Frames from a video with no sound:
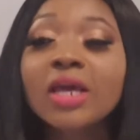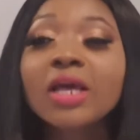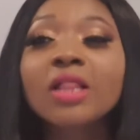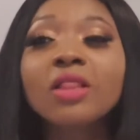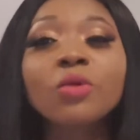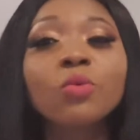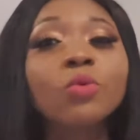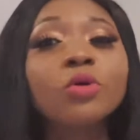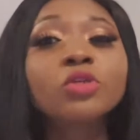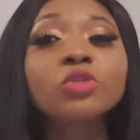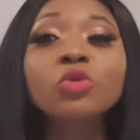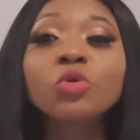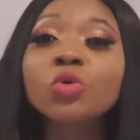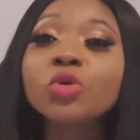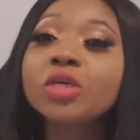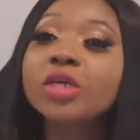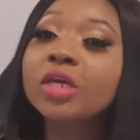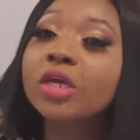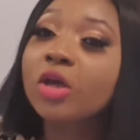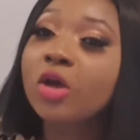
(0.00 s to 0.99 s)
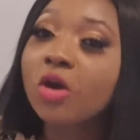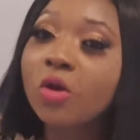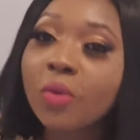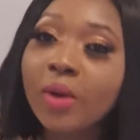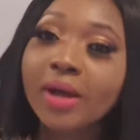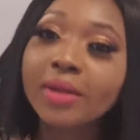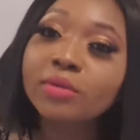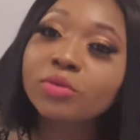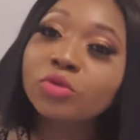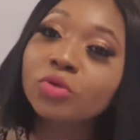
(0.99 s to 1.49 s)
the ones who you can go
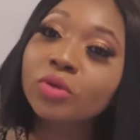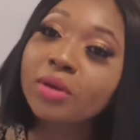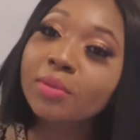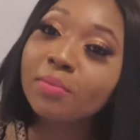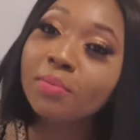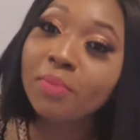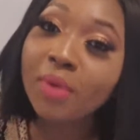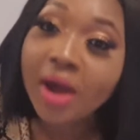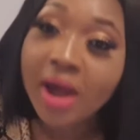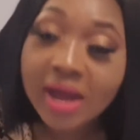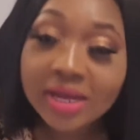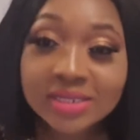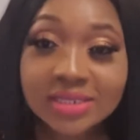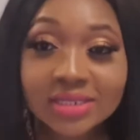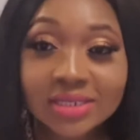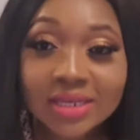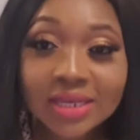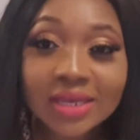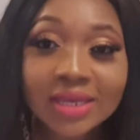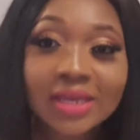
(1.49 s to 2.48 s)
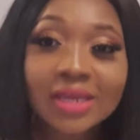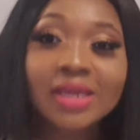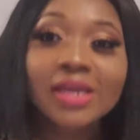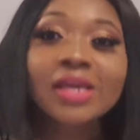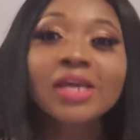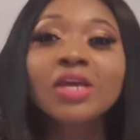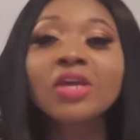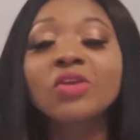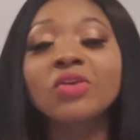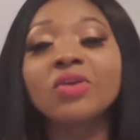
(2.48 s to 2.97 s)
out, you can party,
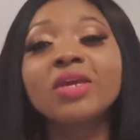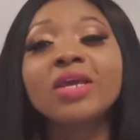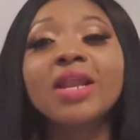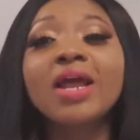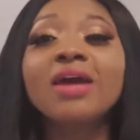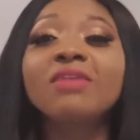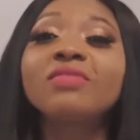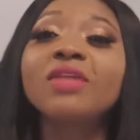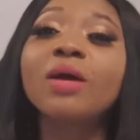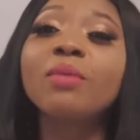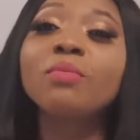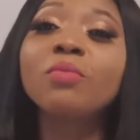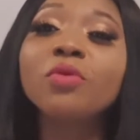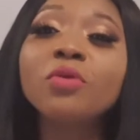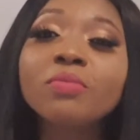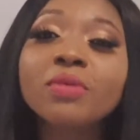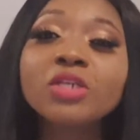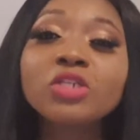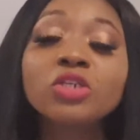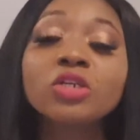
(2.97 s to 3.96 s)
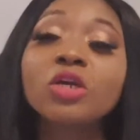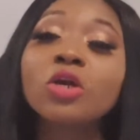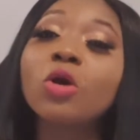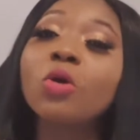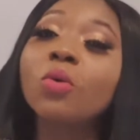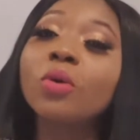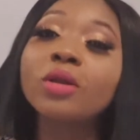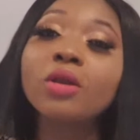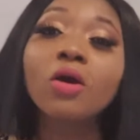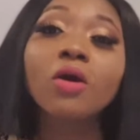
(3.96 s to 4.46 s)
you can have that moment, you can
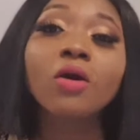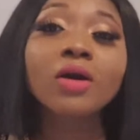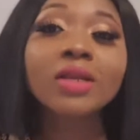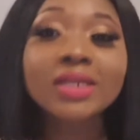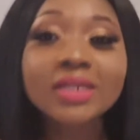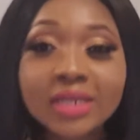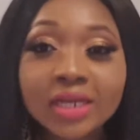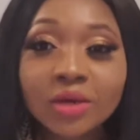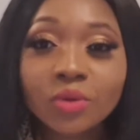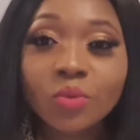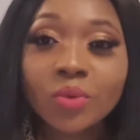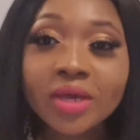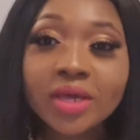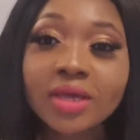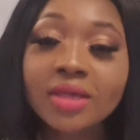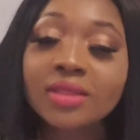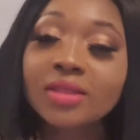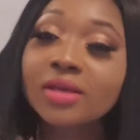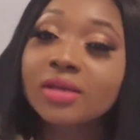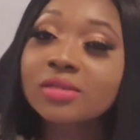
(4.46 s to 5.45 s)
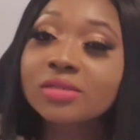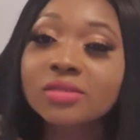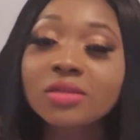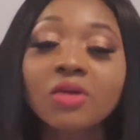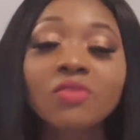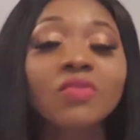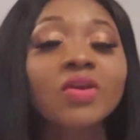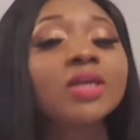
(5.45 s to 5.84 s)
go on holiday with and stuff.